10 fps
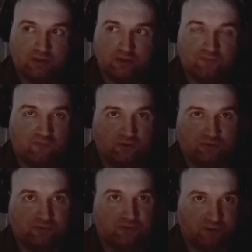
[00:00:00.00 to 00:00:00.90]
for a
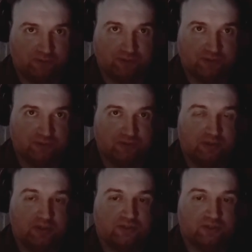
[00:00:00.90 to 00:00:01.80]
subscription
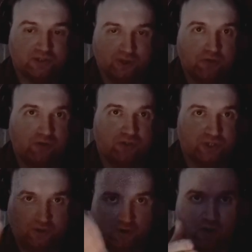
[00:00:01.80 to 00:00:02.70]
to use
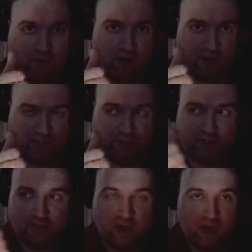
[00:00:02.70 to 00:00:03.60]
your OS.
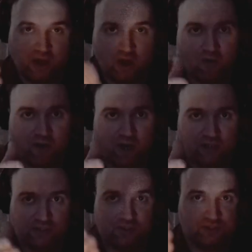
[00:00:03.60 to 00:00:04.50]
An
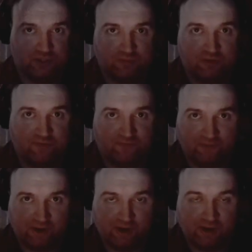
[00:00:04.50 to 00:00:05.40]
OS should be
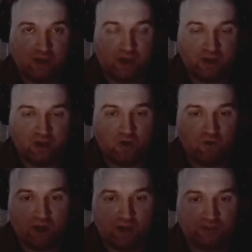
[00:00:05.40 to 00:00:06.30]
free. An
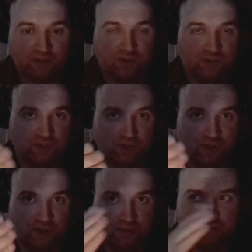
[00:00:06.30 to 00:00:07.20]
OS
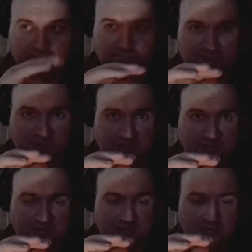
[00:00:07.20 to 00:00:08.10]
should
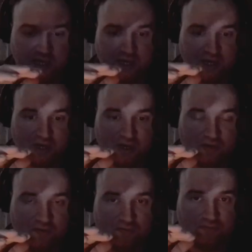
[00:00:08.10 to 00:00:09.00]
be
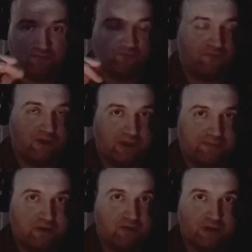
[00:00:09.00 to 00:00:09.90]
free,
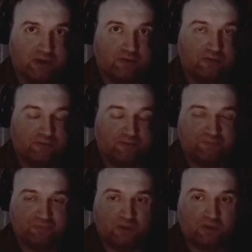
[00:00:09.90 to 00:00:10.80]
period.
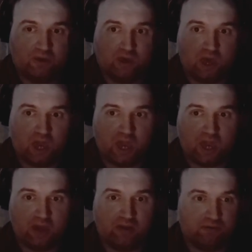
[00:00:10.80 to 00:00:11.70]

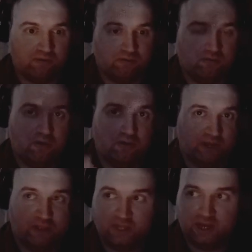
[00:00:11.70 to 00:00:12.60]
And like
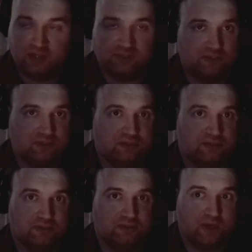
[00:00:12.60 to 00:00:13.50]
Linux,
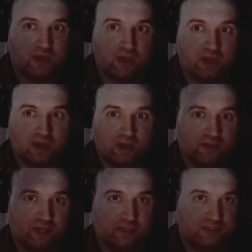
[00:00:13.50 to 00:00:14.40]
and
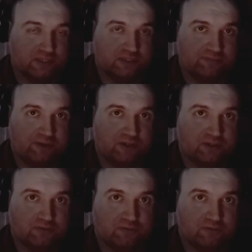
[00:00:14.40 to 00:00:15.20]
Linux gets the picture.